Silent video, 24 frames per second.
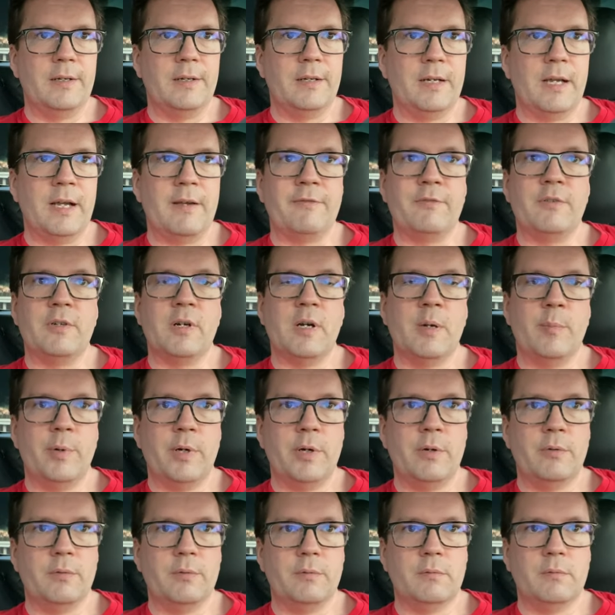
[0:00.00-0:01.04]
after
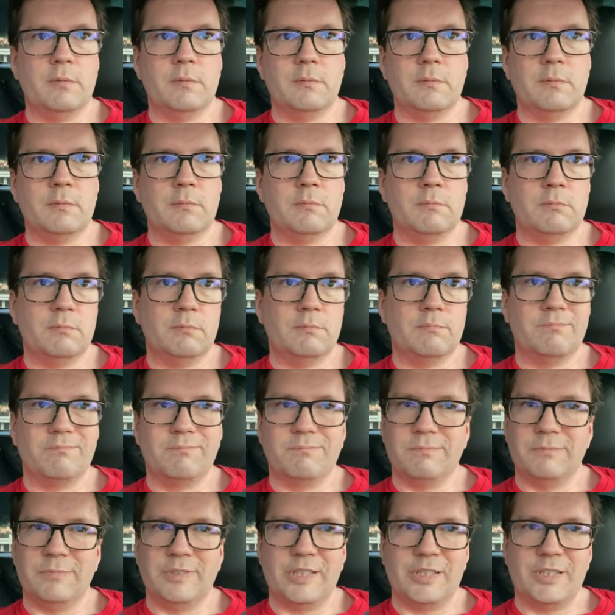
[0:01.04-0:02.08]
about
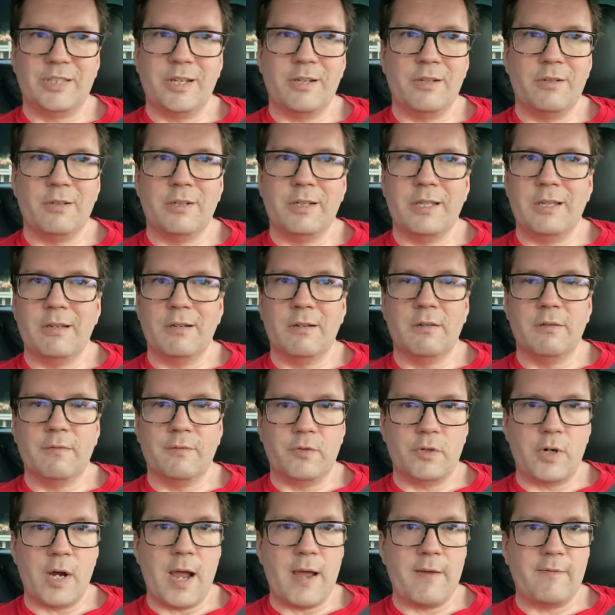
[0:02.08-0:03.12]
just under a year of
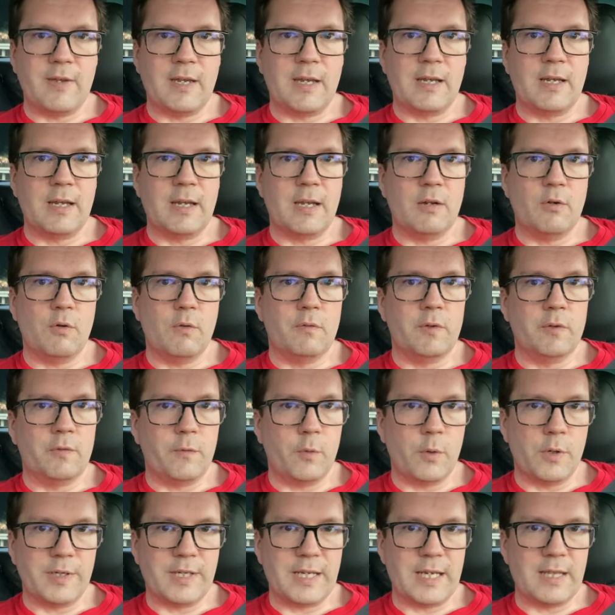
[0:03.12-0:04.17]
driving and over
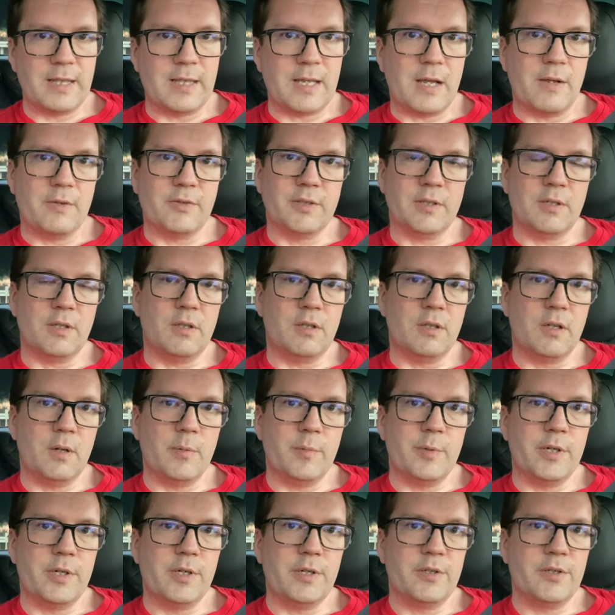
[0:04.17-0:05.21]
14,000
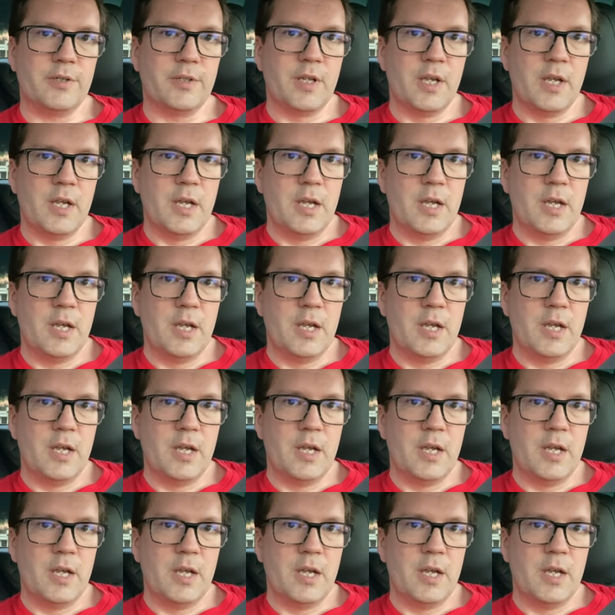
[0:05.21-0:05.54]
kilometers,